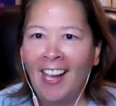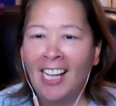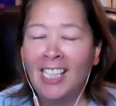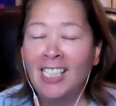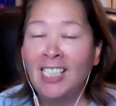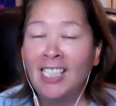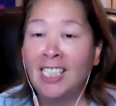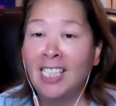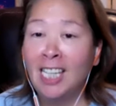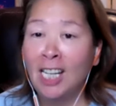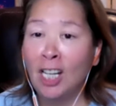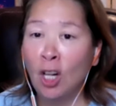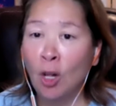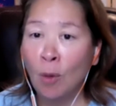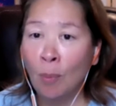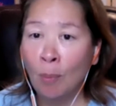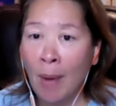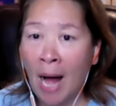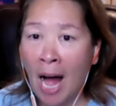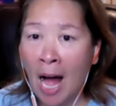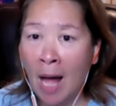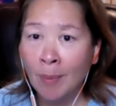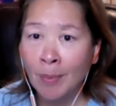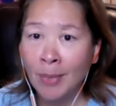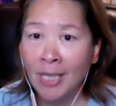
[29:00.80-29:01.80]
a single
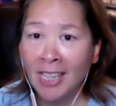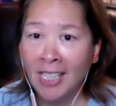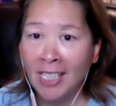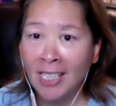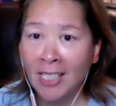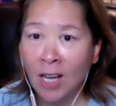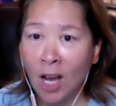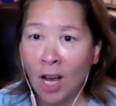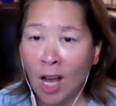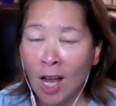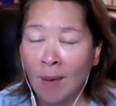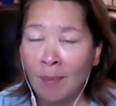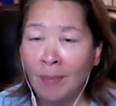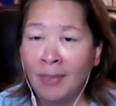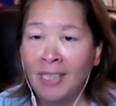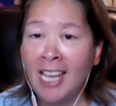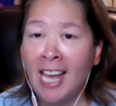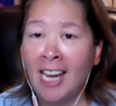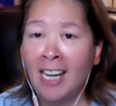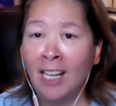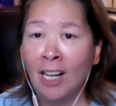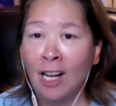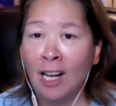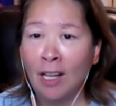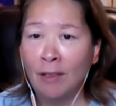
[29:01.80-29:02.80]
mom at the time,
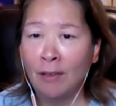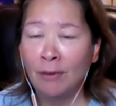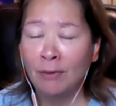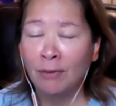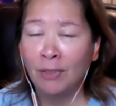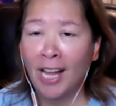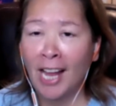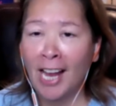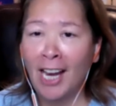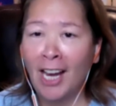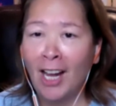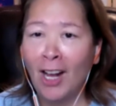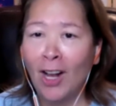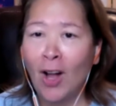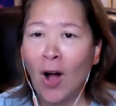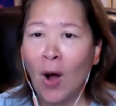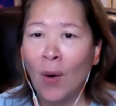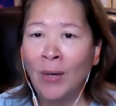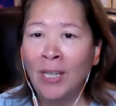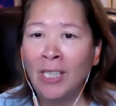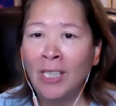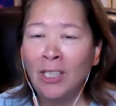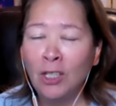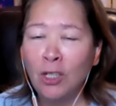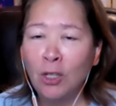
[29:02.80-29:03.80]
getting on a flight,
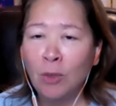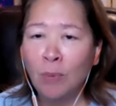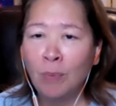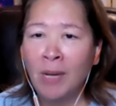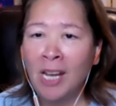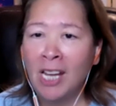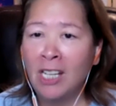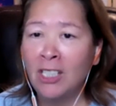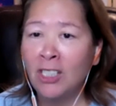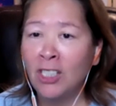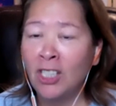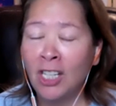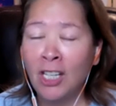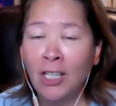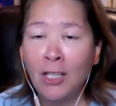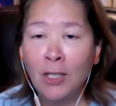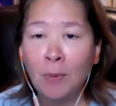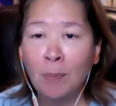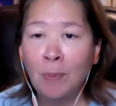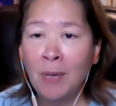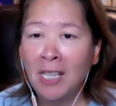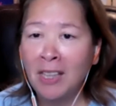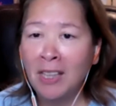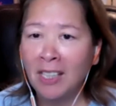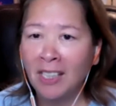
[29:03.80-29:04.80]
going to Japan. She didn't
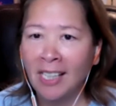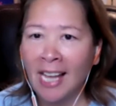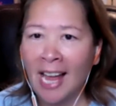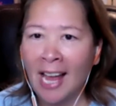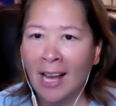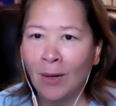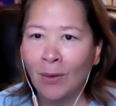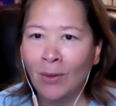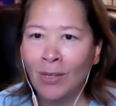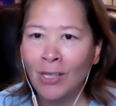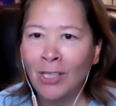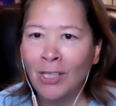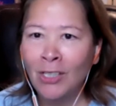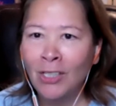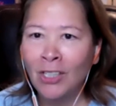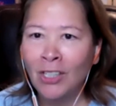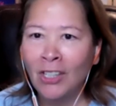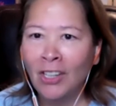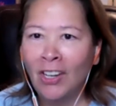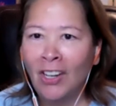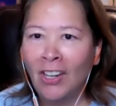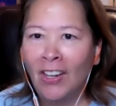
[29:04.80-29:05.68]
speak the language.